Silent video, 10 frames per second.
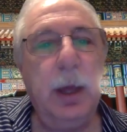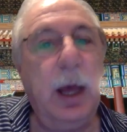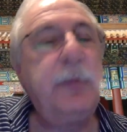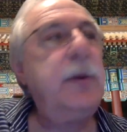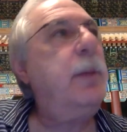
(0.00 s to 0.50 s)

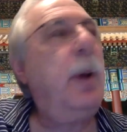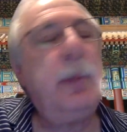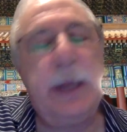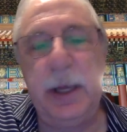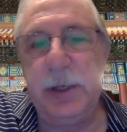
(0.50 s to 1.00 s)
After the
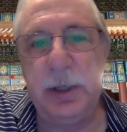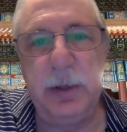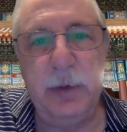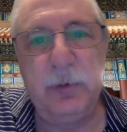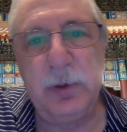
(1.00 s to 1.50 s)
publication
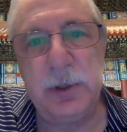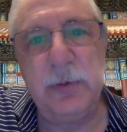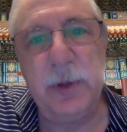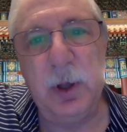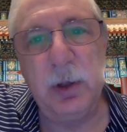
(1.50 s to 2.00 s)
of The
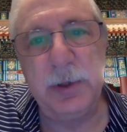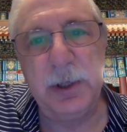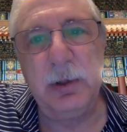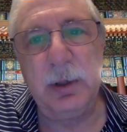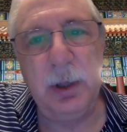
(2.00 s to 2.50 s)
Evolution of
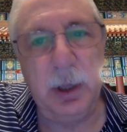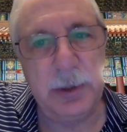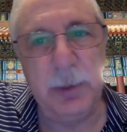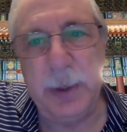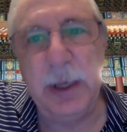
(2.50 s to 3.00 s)
Theology,
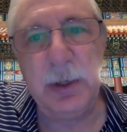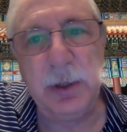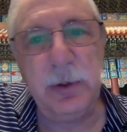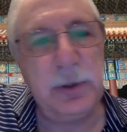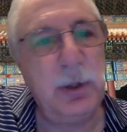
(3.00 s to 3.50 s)
Huxley began to
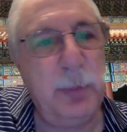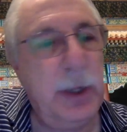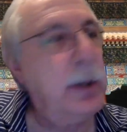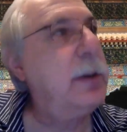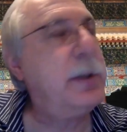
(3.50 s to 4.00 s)
use
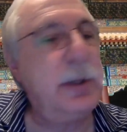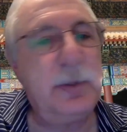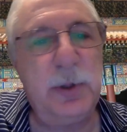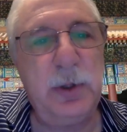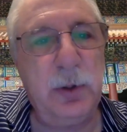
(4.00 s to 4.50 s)
comparisons
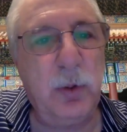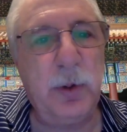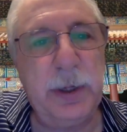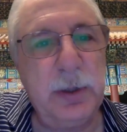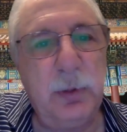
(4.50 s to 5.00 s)
between
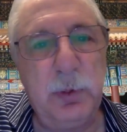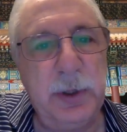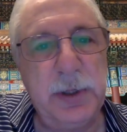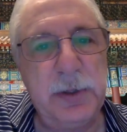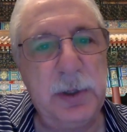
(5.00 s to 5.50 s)
Oriental
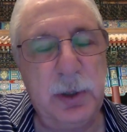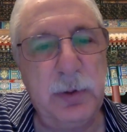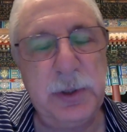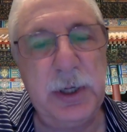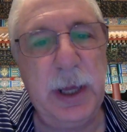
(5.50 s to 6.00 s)
religion and
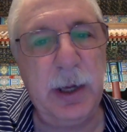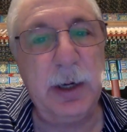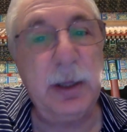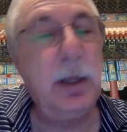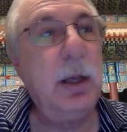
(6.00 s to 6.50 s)

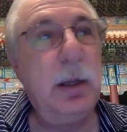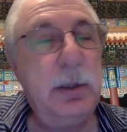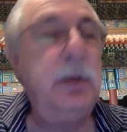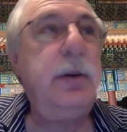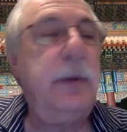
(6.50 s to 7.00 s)
Christianity
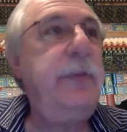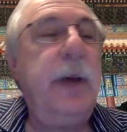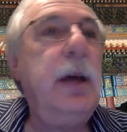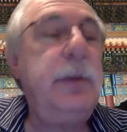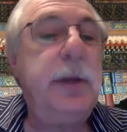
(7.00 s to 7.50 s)
to
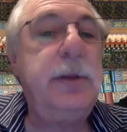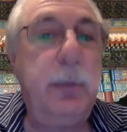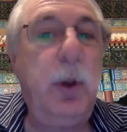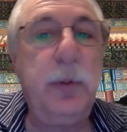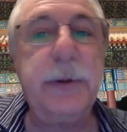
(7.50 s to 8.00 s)
confound his
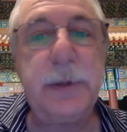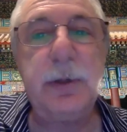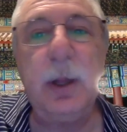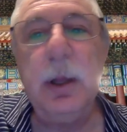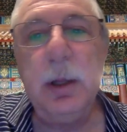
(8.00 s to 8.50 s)

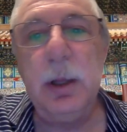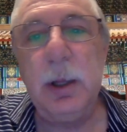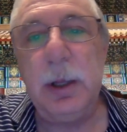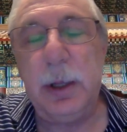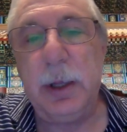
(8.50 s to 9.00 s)
opponents.
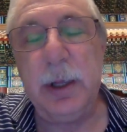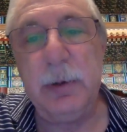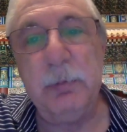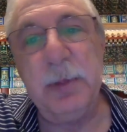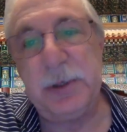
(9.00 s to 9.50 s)

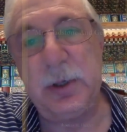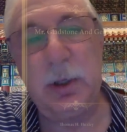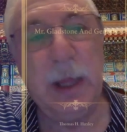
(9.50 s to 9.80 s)
In Mr.